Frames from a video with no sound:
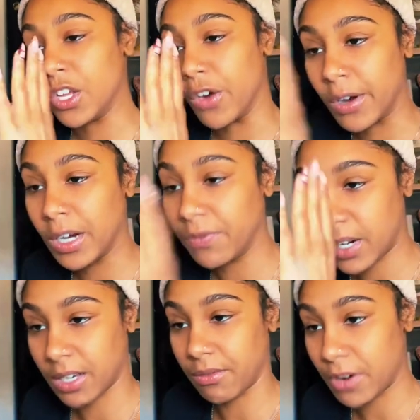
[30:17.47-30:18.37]
You're very
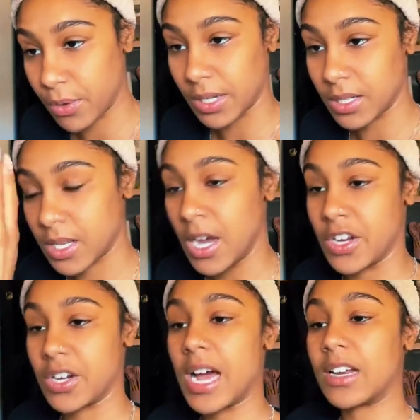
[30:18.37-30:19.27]
fucking focused.
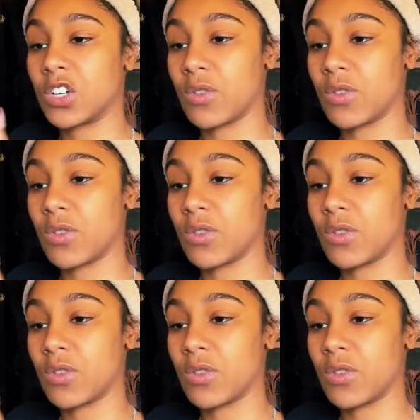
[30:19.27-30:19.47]
You're not